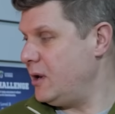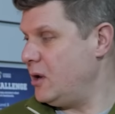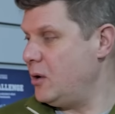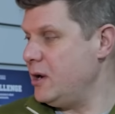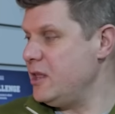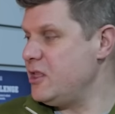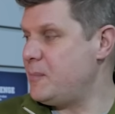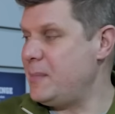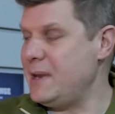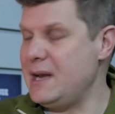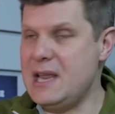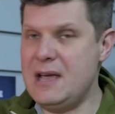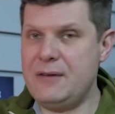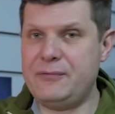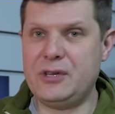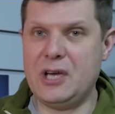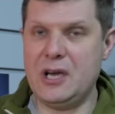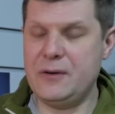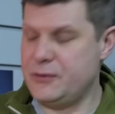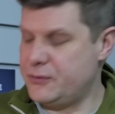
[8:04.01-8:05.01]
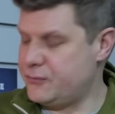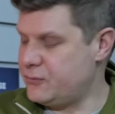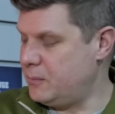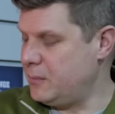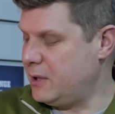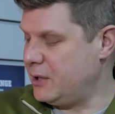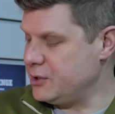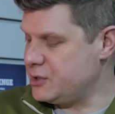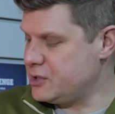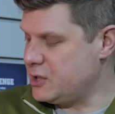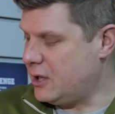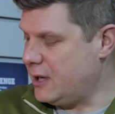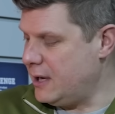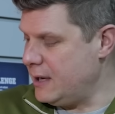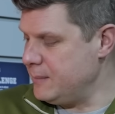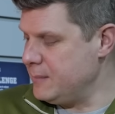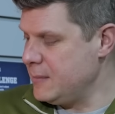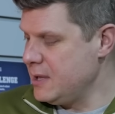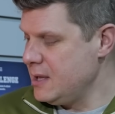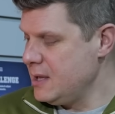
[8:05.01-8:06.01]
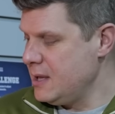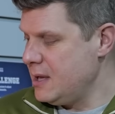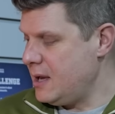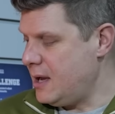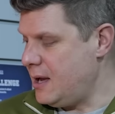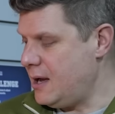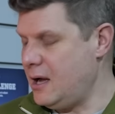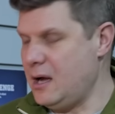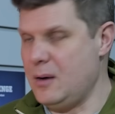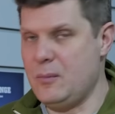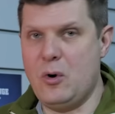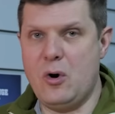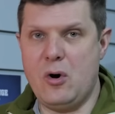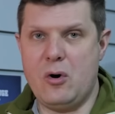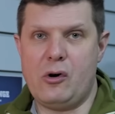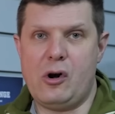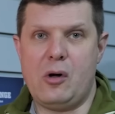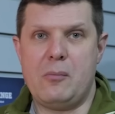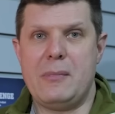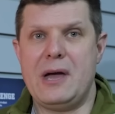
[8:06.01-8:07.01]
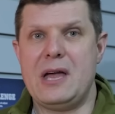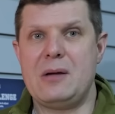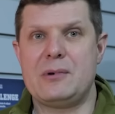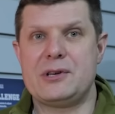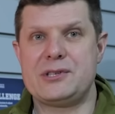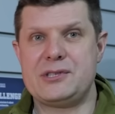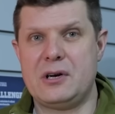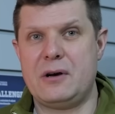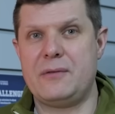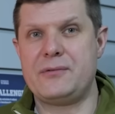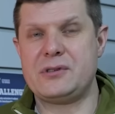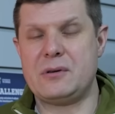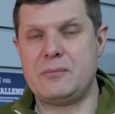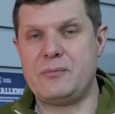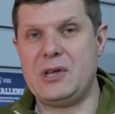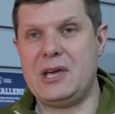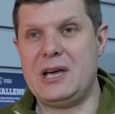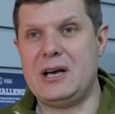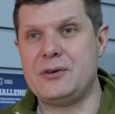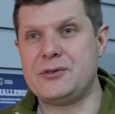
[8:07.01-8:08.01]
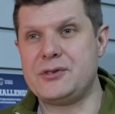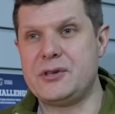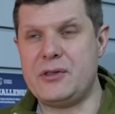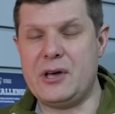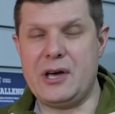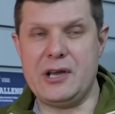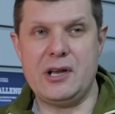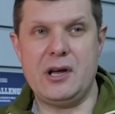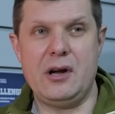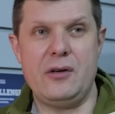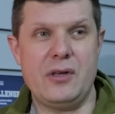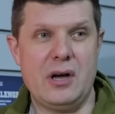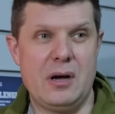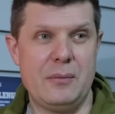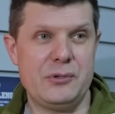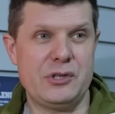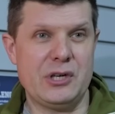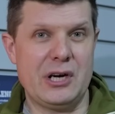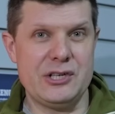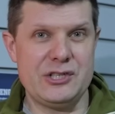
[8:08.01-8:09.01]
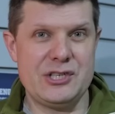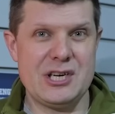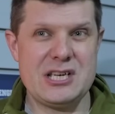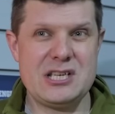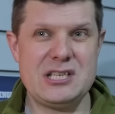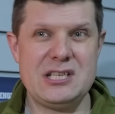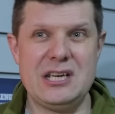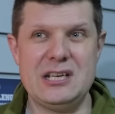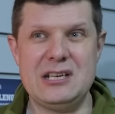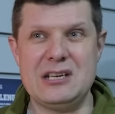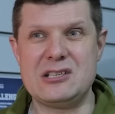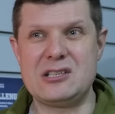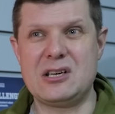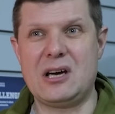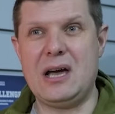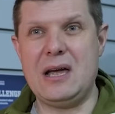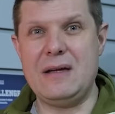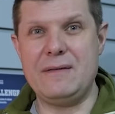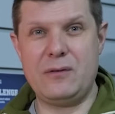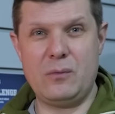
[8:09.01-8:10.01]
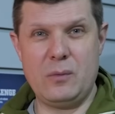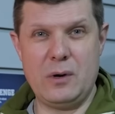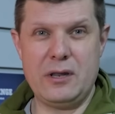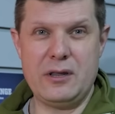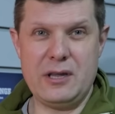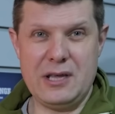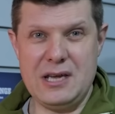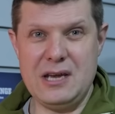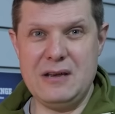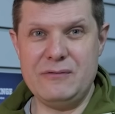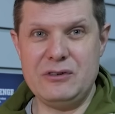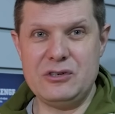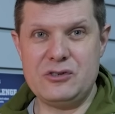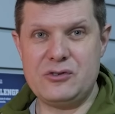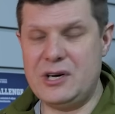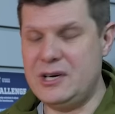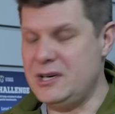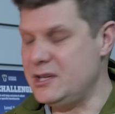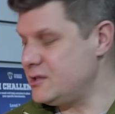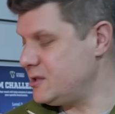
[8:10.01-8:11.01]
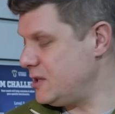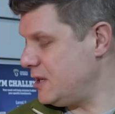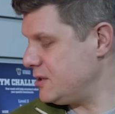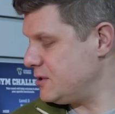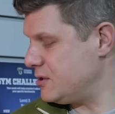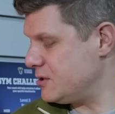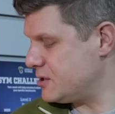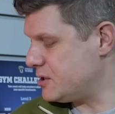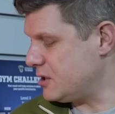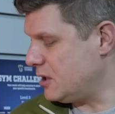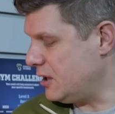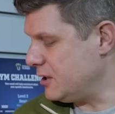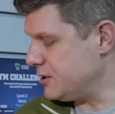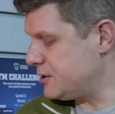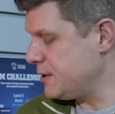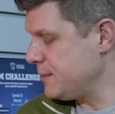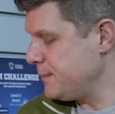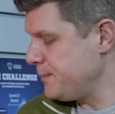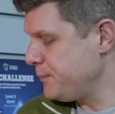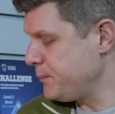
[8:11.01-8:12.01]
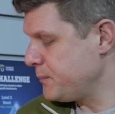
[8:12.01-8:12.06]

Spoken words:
It'll either be leftovers from lunchtime, or I'll make myself something else so that I know that I'm digested in time for when the evening training session starts.